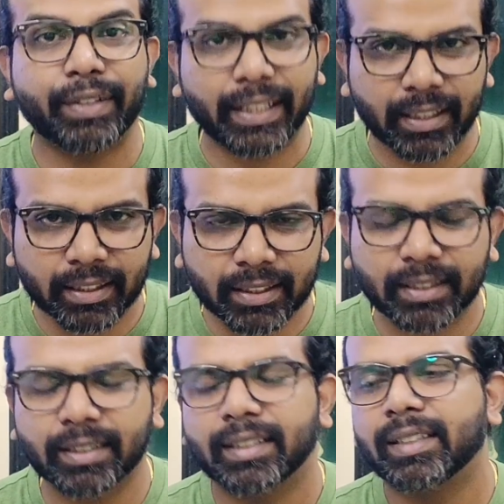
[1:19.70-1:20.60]

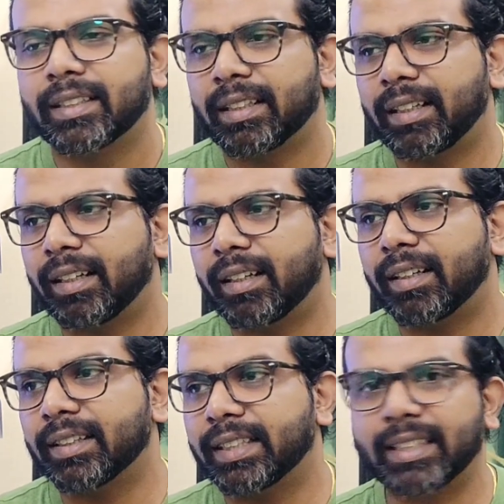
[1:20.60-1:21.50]
Venus.
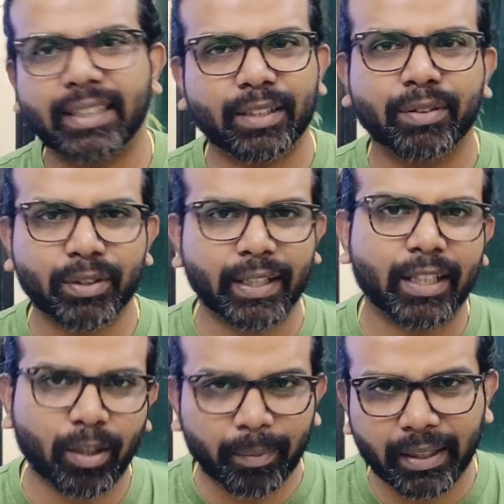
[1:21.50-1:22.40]
These are things which you
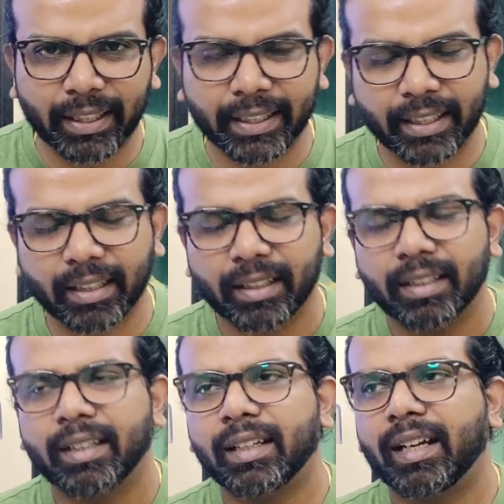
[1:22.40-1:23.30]
get commonly in India,
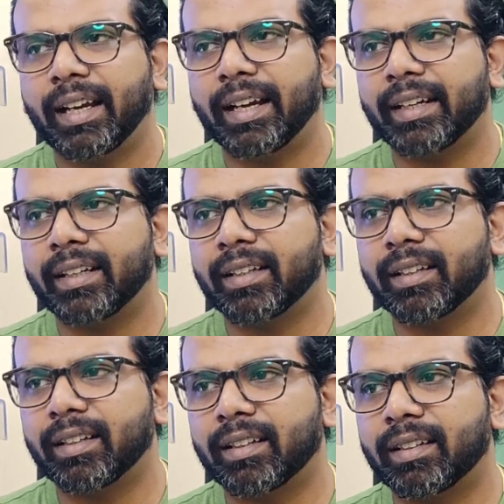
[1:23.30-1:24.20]
and
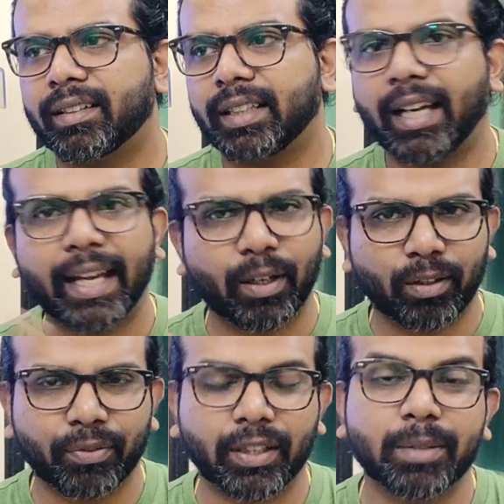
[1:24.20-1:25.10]

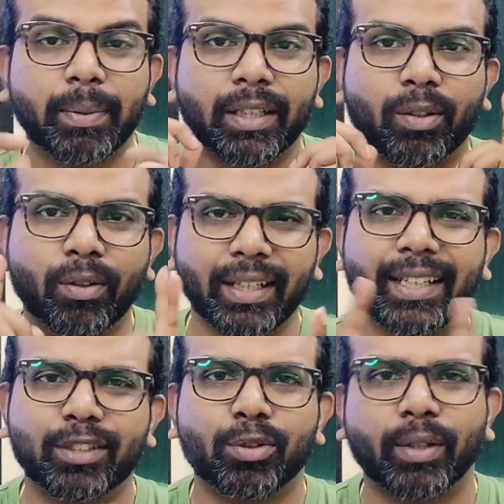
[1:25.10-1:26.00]
Hangon filters. But the
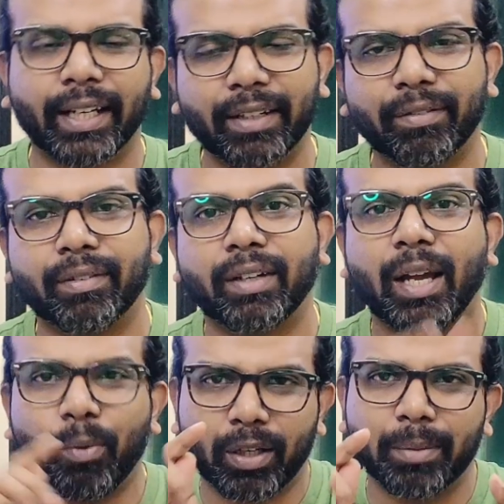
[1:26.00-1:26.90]
only issue again
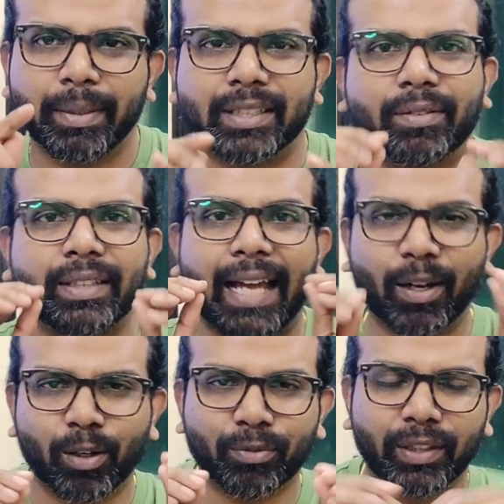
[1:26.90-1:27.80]
I want to mention with
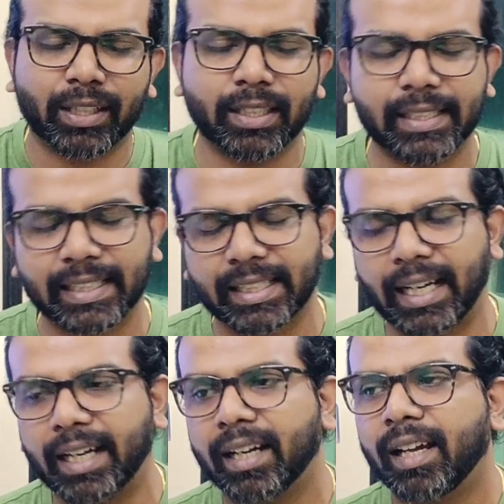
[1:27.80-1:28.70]
Hangon filters is
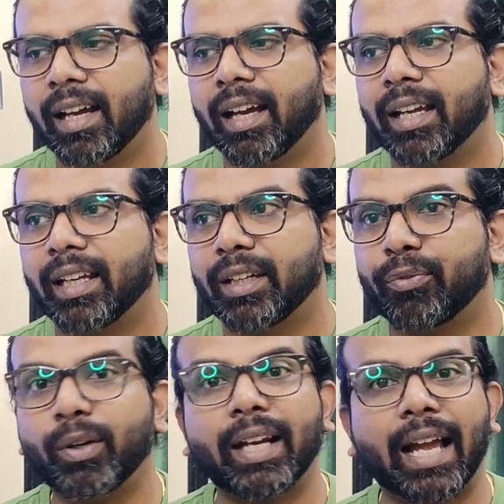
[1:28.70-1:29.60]
that
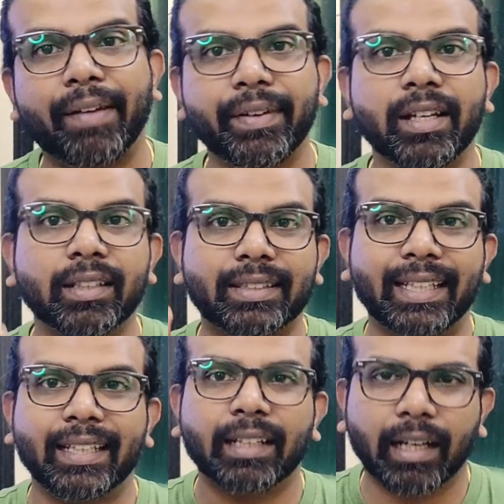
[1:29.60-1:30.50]
if you're having a
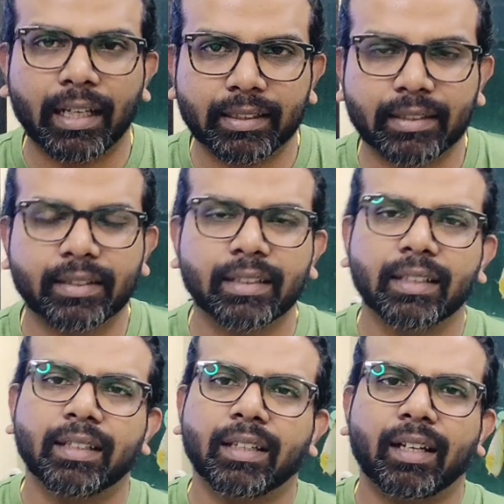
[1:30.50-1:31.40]
thin
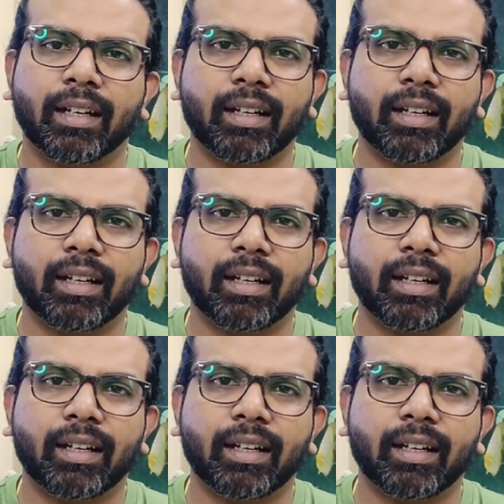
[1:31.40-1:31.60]
glass,